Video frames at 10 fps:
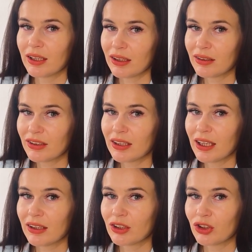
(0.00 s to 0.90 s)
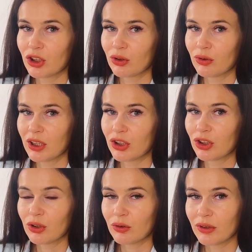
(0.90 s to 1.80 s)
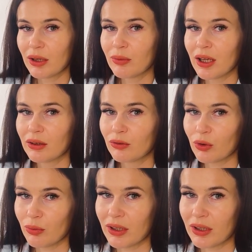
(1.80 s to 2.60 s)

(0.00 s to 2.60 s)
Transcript: in the selected geolocation on that platform